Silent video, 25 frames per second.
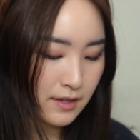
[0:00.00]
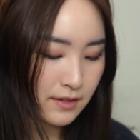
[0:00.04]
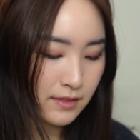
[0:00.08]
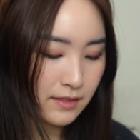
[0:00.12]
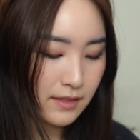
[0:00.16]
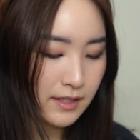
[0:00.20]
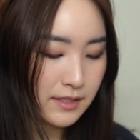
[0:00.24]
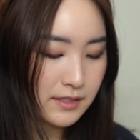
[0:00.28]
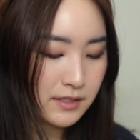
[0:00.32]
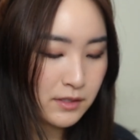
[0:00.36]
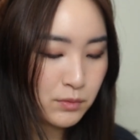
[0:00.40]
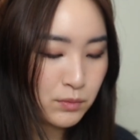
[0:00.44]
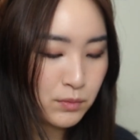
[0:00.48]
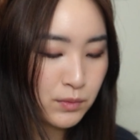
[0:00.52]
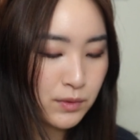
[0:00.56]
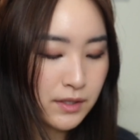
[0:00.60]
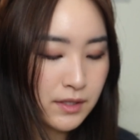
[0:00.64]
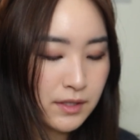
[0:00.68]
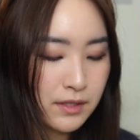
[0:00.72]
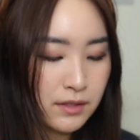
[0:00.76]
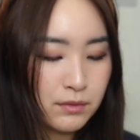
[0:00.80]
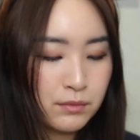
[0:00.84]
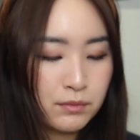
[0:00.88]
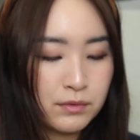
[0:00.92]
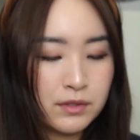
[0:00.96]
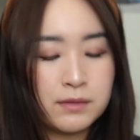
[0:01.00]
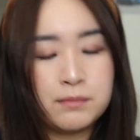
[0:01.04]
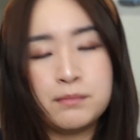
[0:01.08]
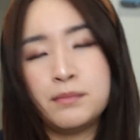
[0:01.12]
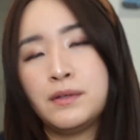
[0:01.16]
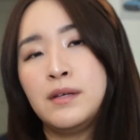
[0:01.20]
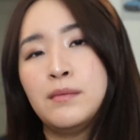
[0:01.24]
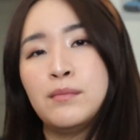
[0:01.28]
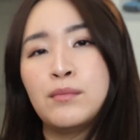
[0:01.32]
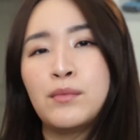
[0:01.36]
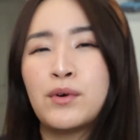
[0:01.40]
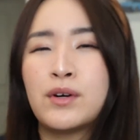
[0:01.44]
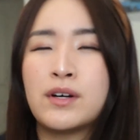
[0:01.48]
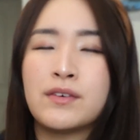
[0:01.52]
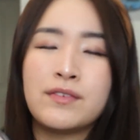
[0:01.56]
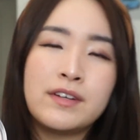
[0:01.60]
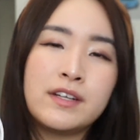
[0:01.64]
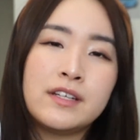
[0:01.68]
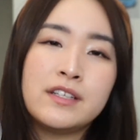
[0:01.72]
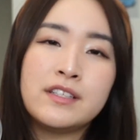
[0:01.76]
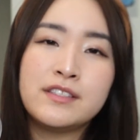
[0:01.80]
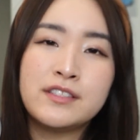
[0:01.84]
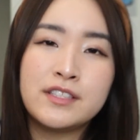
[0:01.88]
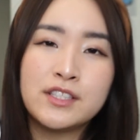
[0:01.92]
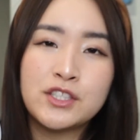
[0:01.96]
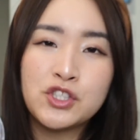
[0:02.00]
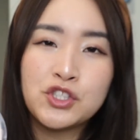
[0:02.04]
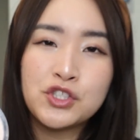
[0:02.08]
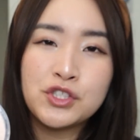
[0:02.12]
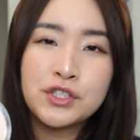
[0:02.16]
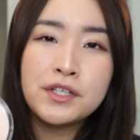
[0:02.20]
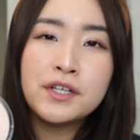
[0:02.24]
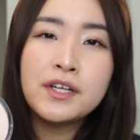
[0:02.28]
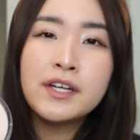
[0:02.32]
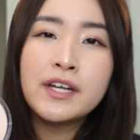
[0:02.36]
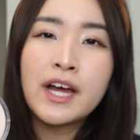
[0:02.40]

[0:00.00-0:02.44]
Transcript: This one would be more of an addition.